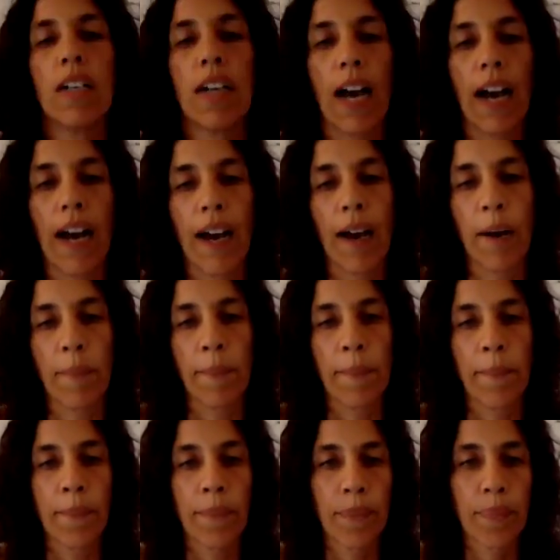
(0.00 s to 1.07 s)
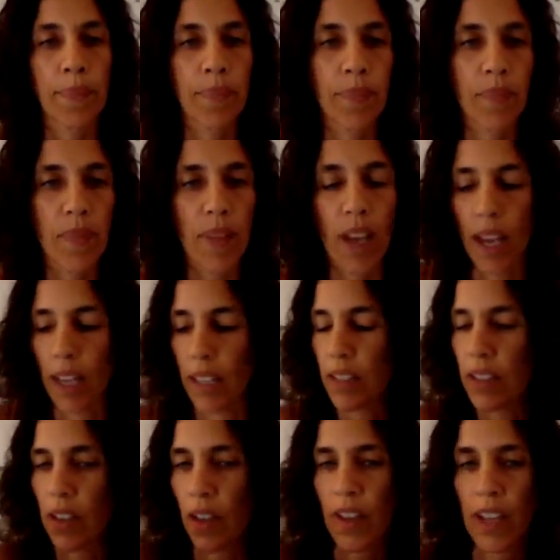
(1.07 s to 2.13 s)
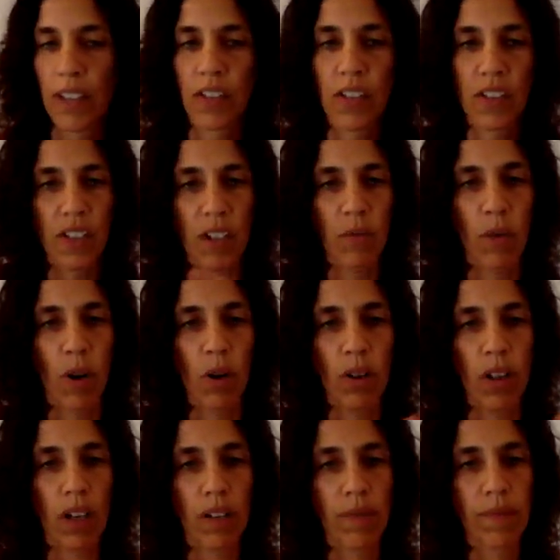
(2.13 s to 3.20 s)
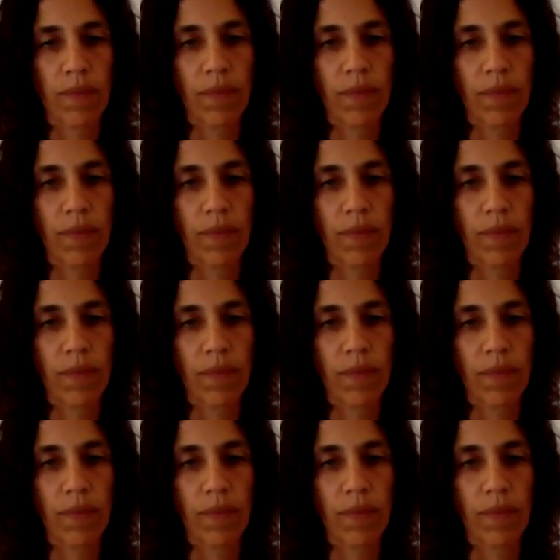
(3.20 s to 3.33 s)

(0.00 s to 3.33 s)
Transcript: And so that's just in a roller.